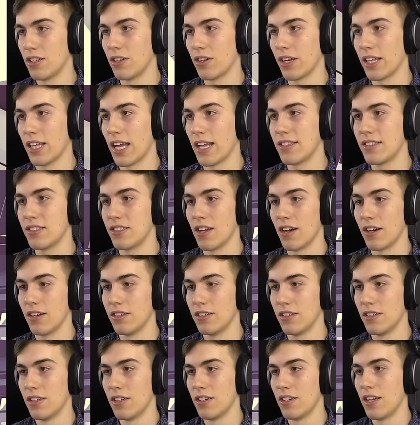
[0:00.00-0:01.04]
Okay, that's done.
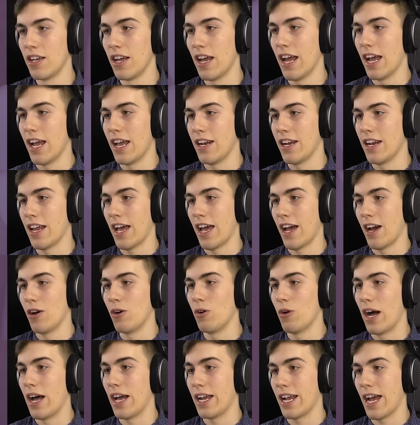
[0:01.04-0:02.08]
And now
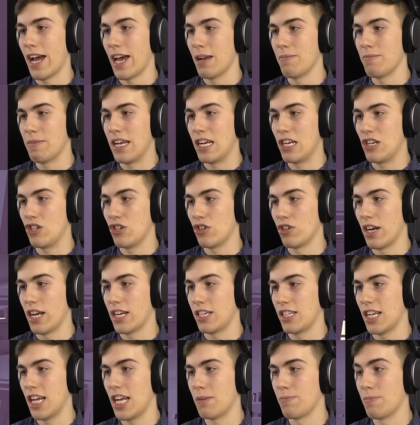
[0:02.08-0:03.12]
I gotta make sure I
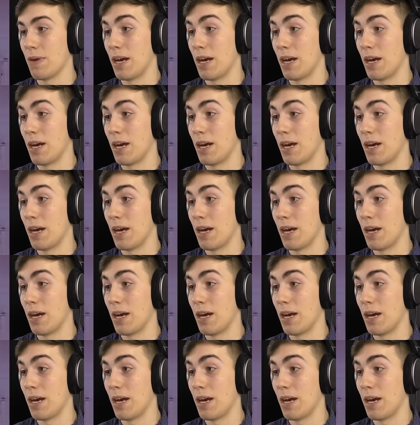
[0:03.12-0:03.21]
take